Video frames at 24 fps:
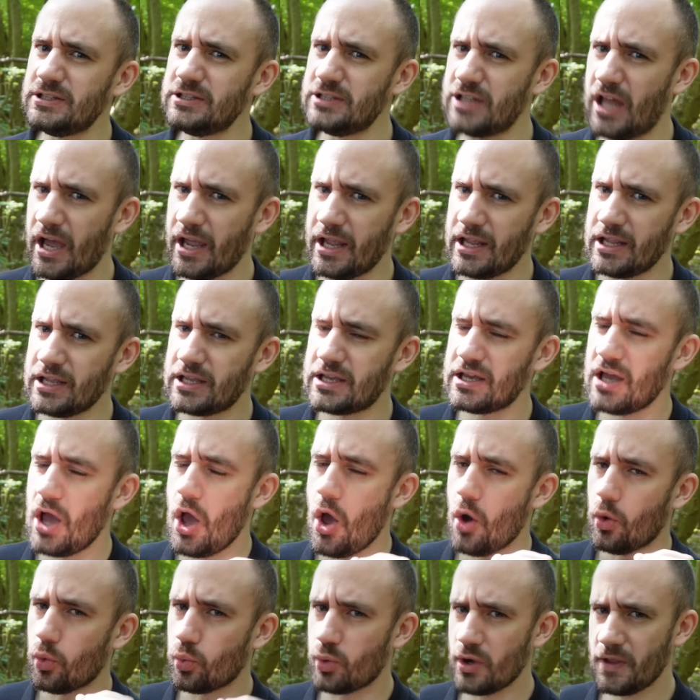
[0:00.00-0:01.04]
like
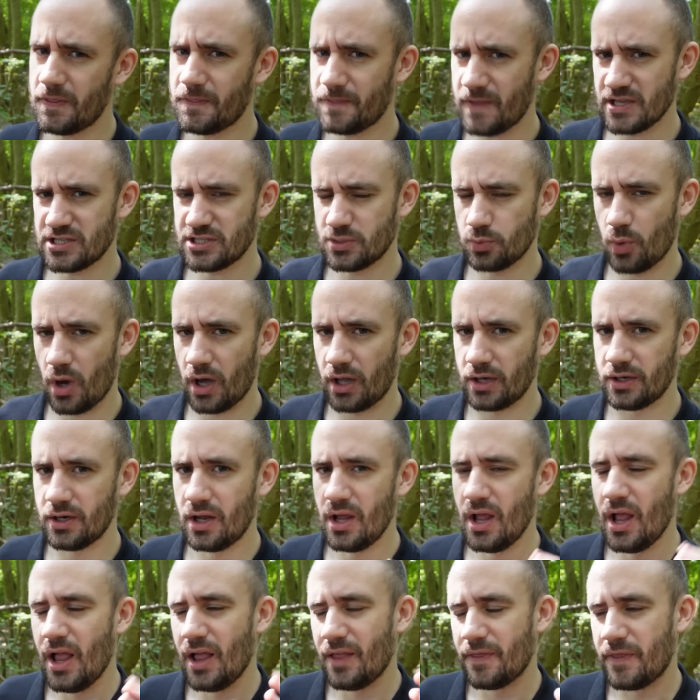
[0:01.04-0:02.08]
with this one,
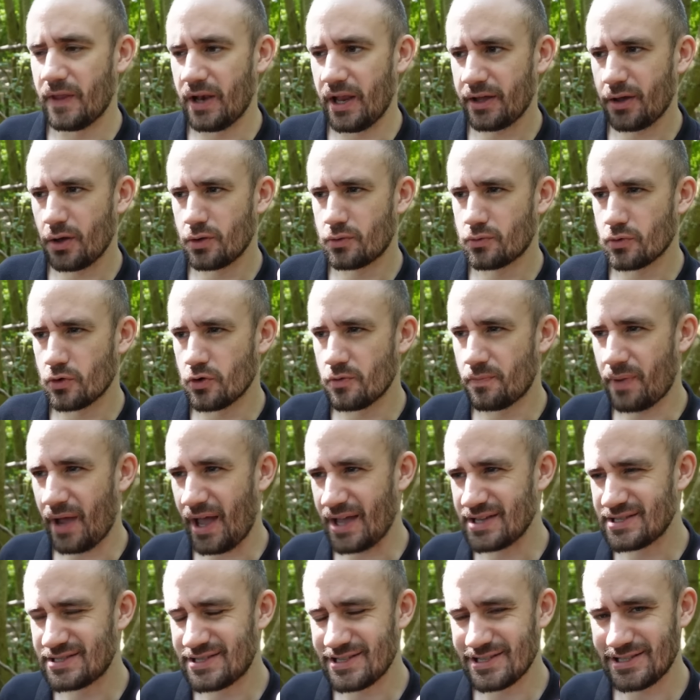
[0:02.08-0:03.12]
the LEGO group
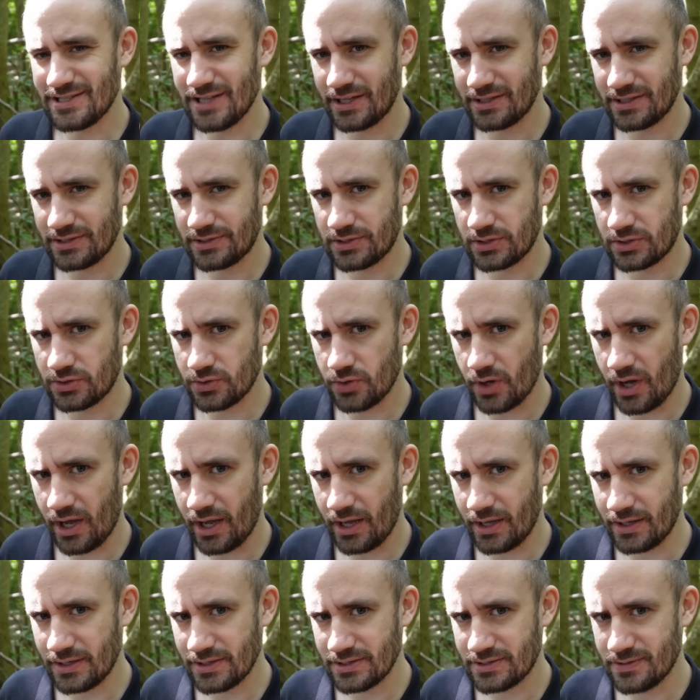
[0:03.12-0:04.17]
has decided to try
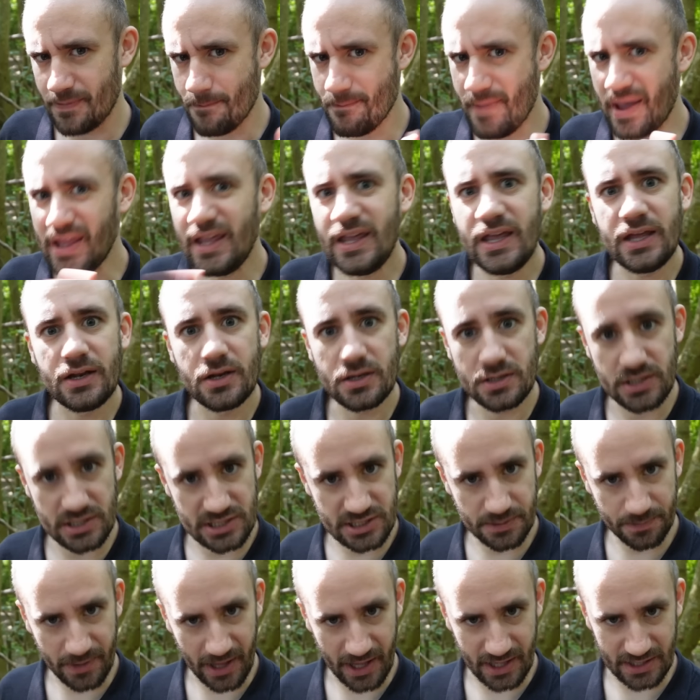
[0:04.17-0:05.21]
and make it a
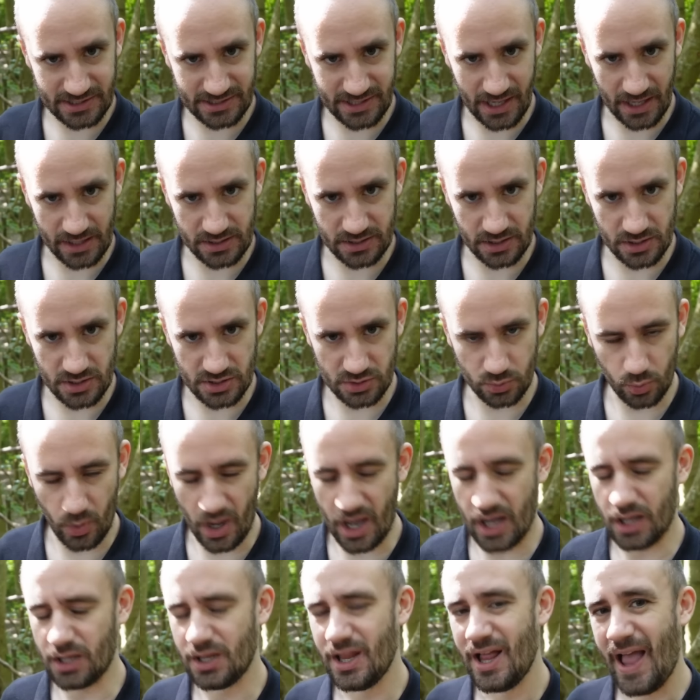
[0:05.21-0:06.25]
display set as
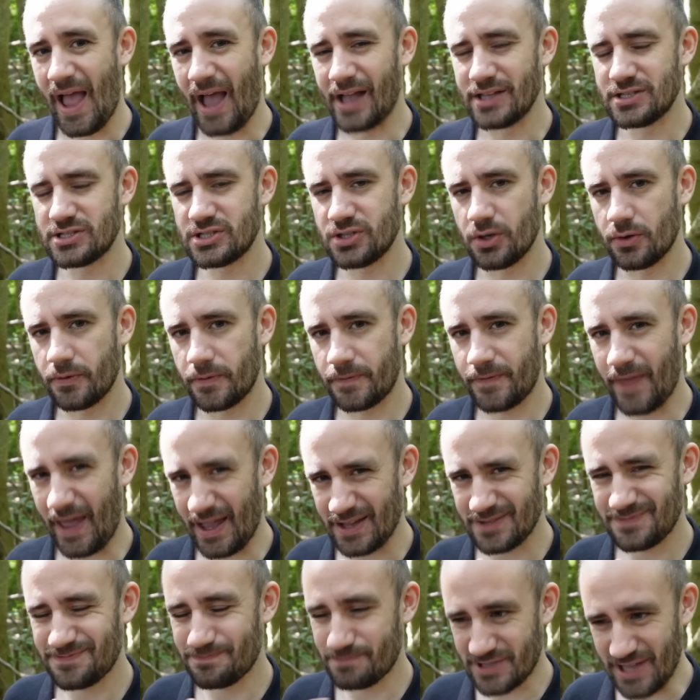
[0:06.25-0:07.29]
well. And so
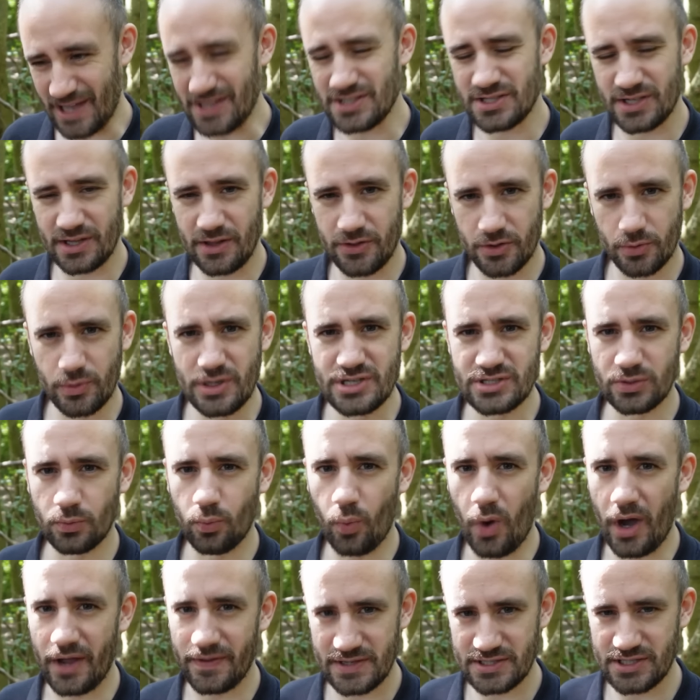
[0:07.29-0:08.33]
that's potentially the reason
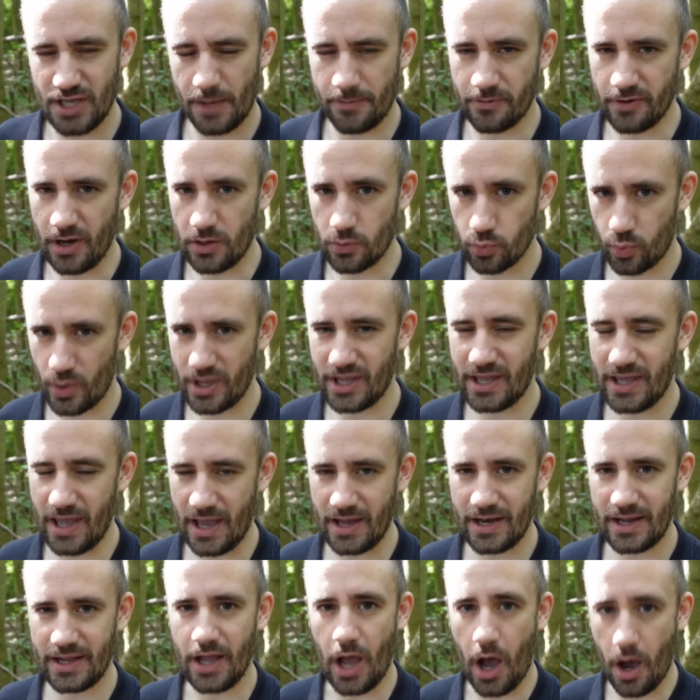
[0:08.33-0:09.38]
why this time around we're
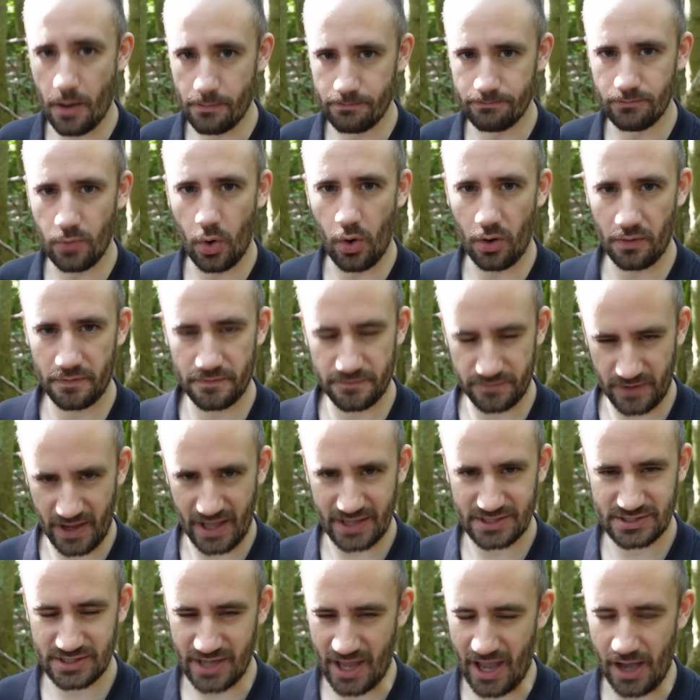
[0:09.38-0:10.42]
getting a more
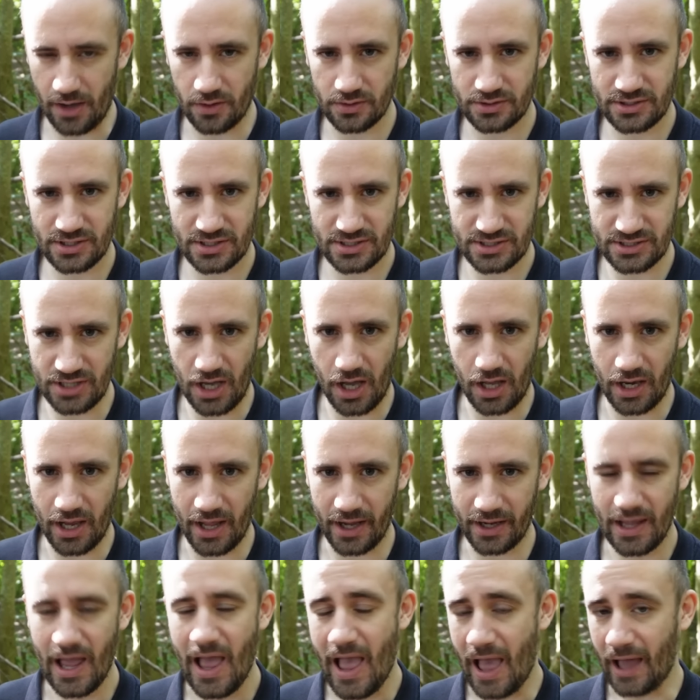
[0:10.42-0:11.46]
fleshed out
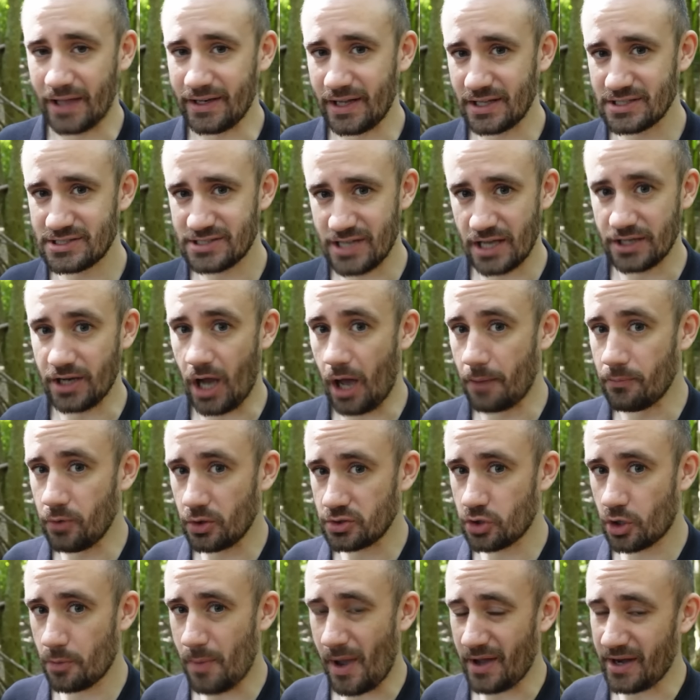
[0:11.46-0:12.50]
Sarlacc. And as said, I'm
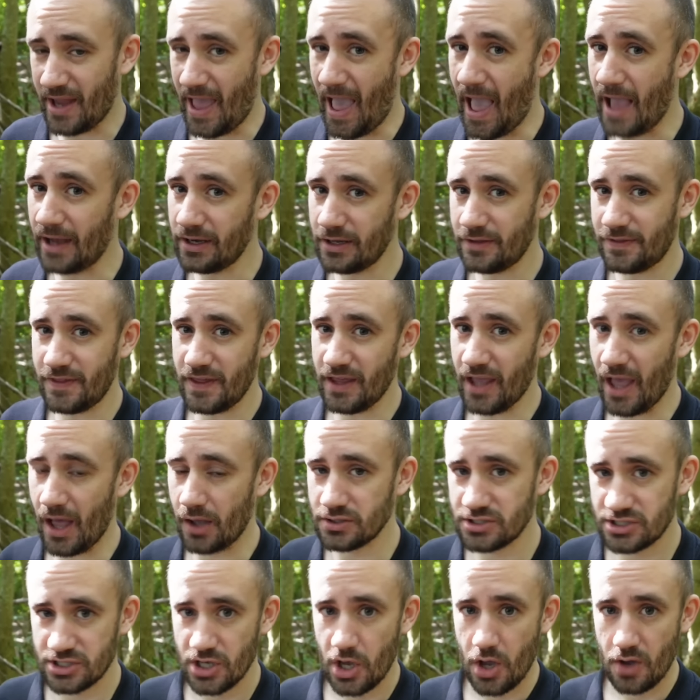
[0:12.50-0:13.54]
not talking about anything
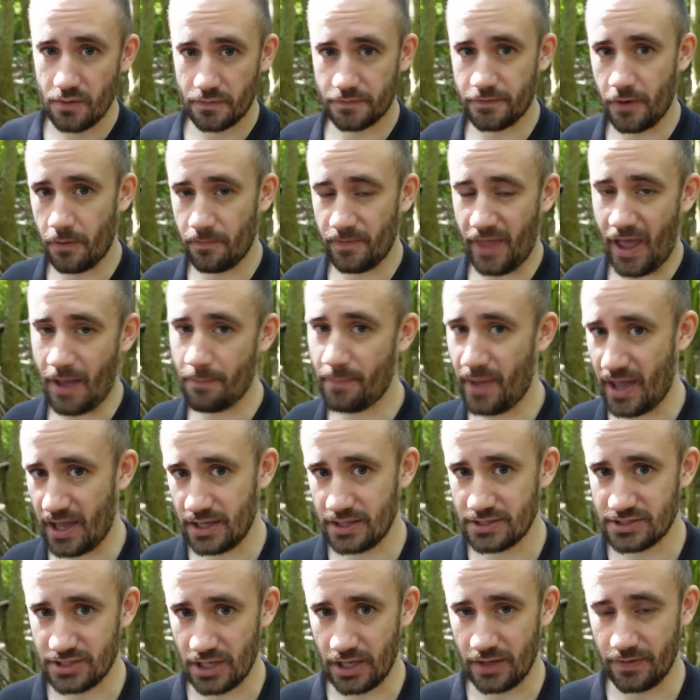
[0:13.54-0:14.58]
else from that
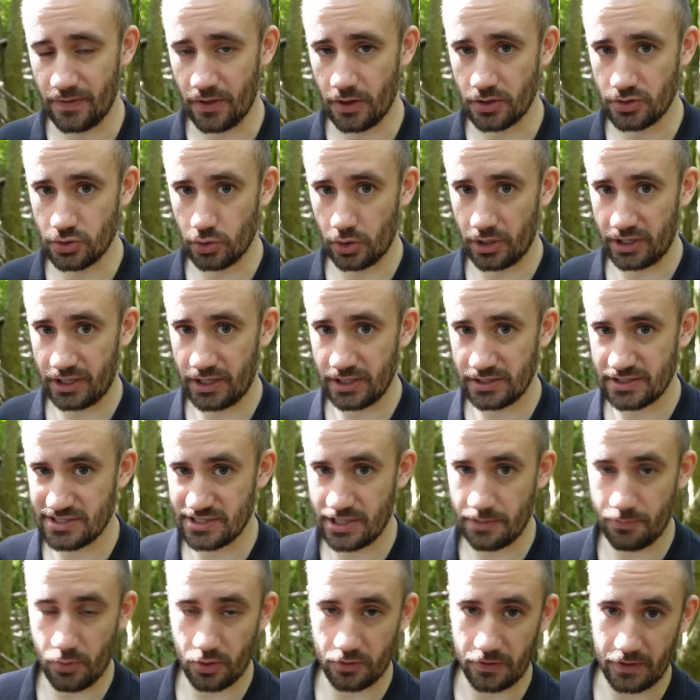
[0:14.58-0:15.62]
page in the Dorling
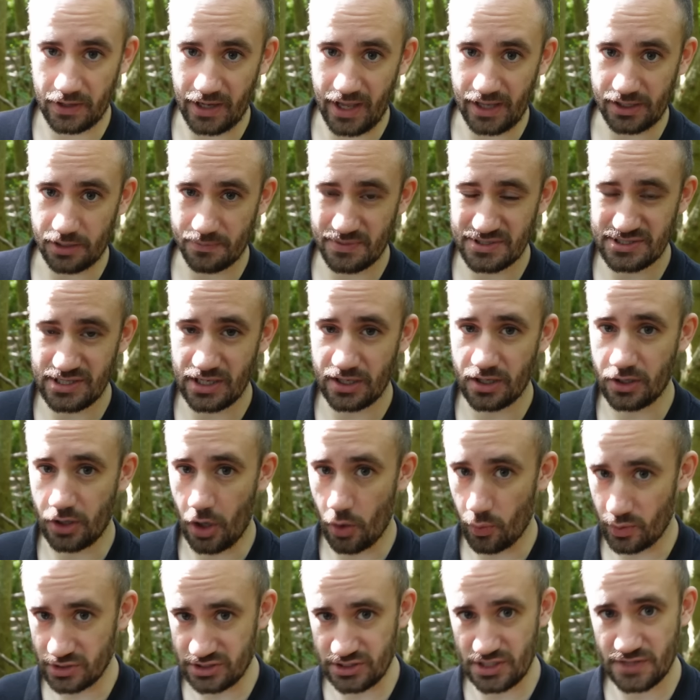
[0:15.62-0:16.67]
Kiddersley book that I had up a second
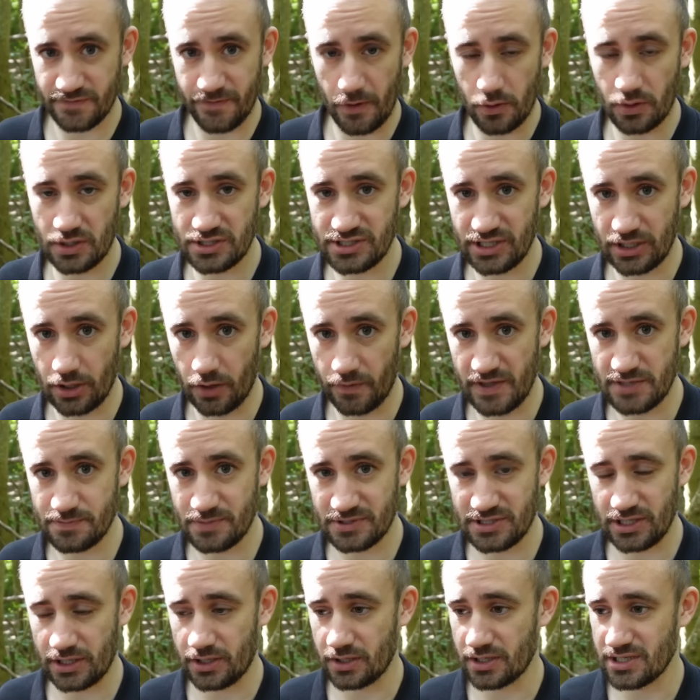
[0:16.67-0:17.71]
ago. We're just focusing on this
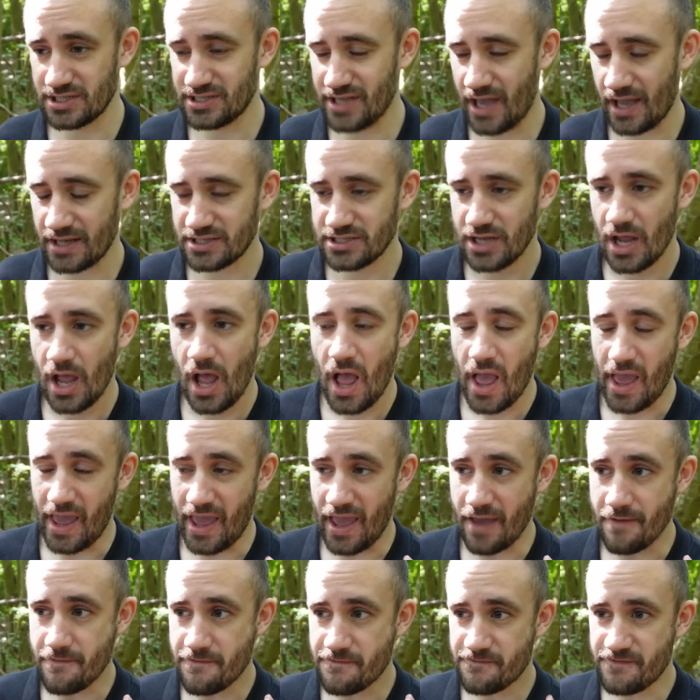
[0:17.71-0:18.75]
particular set.
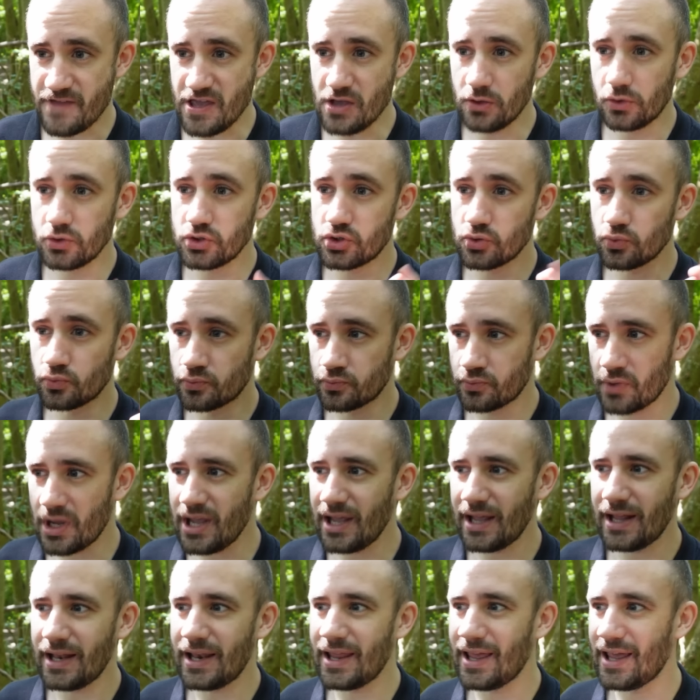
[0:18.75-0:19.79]
It feels
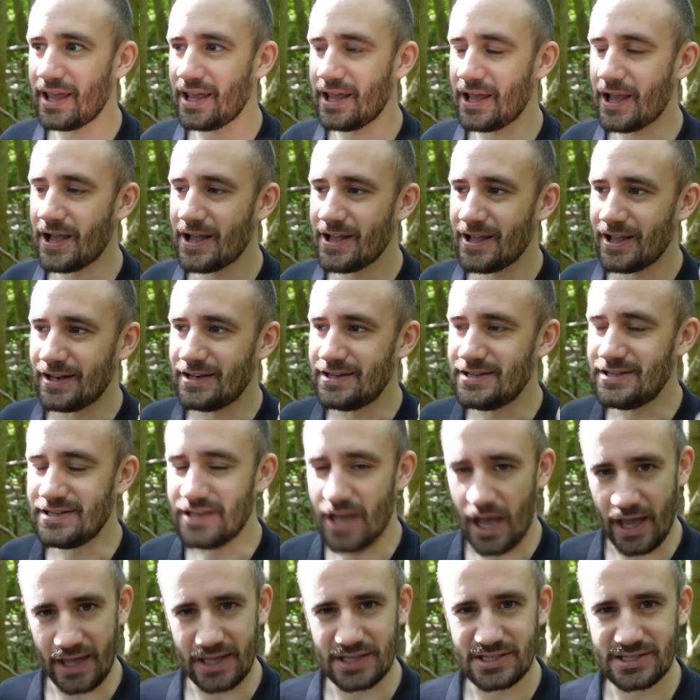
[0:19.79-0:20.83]
really
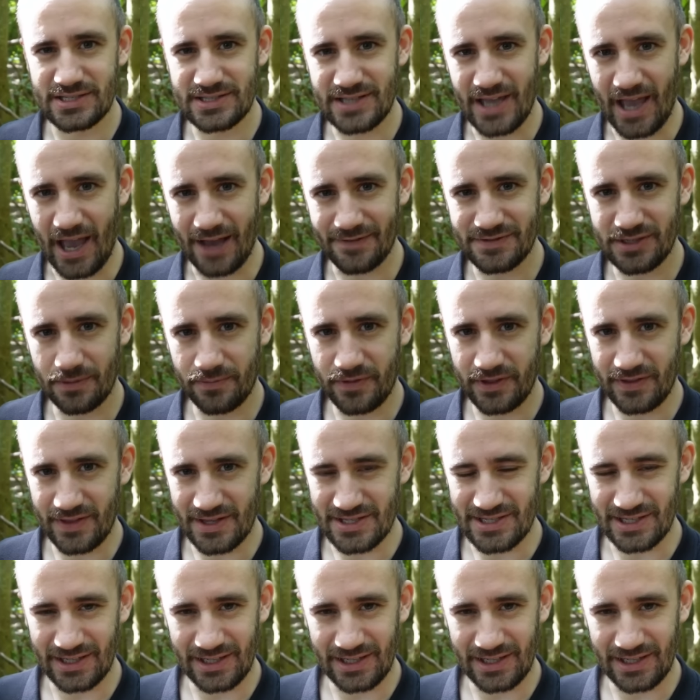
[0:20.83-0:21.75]
nice to have something that's a